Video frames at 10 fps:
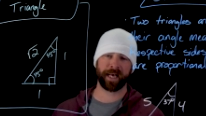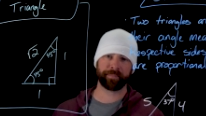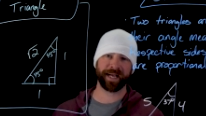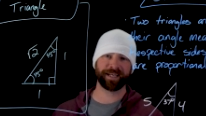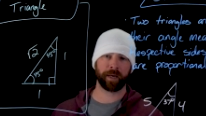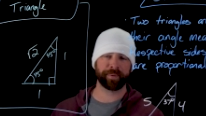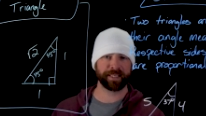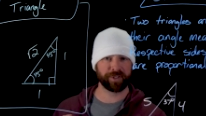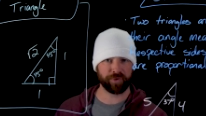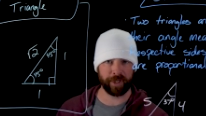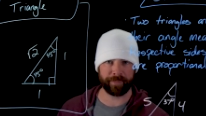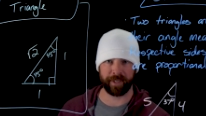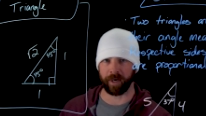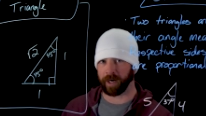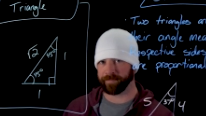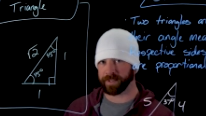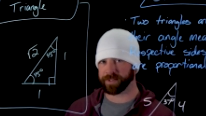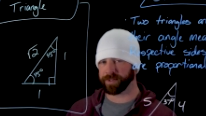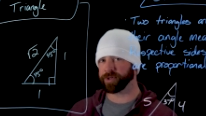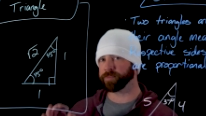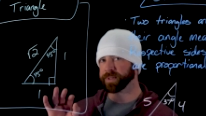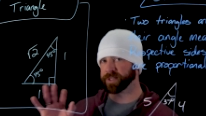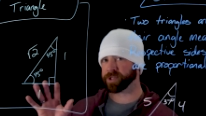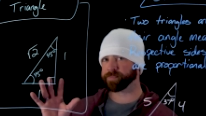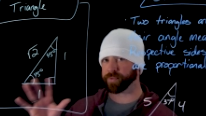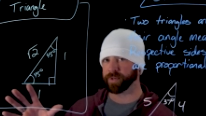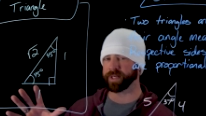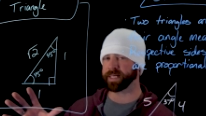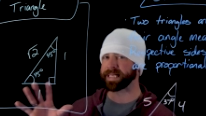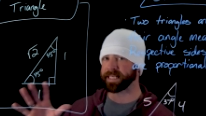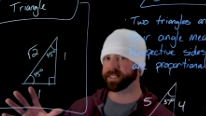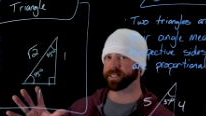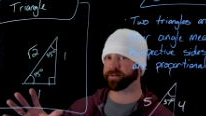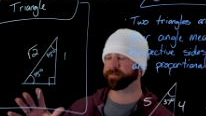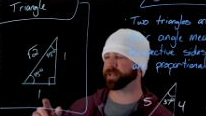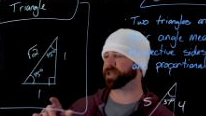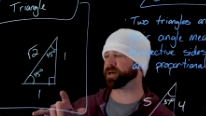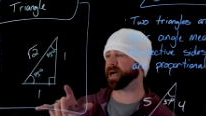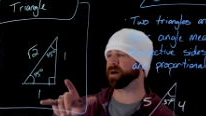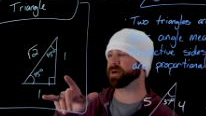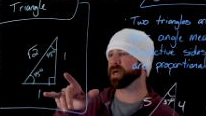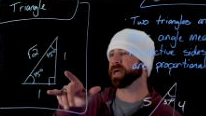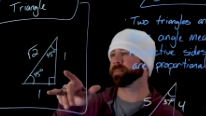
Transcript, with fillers: That might not be extremely obvious to you, but this is pretty easy to figure out